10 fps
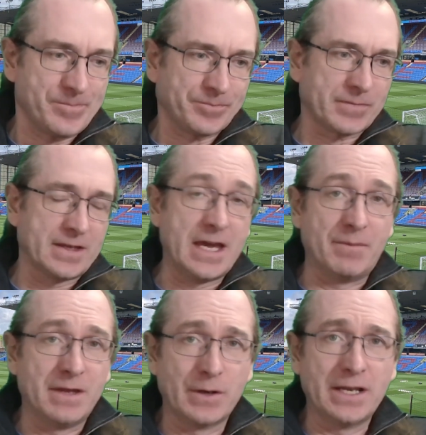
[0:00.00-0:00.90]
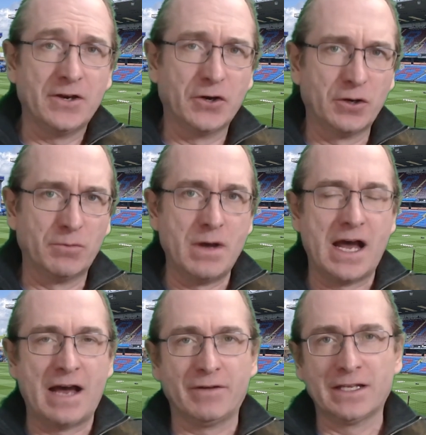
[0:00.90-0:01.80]
Yep, they went home
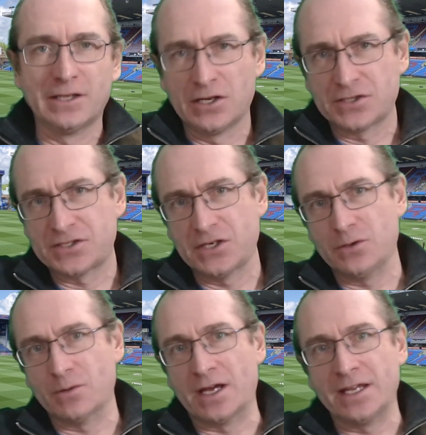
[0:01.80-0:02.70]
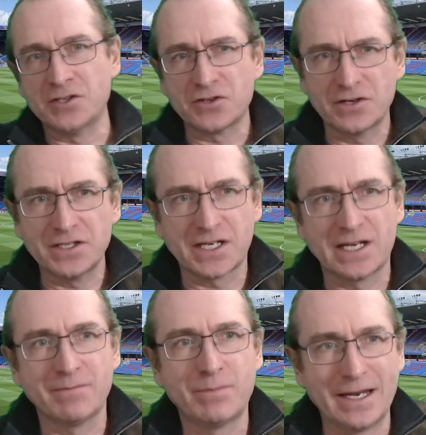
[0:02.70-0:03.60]
having lost to an injury
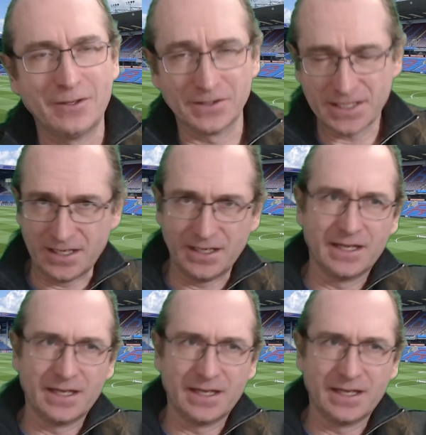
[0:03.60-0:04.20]
time penalty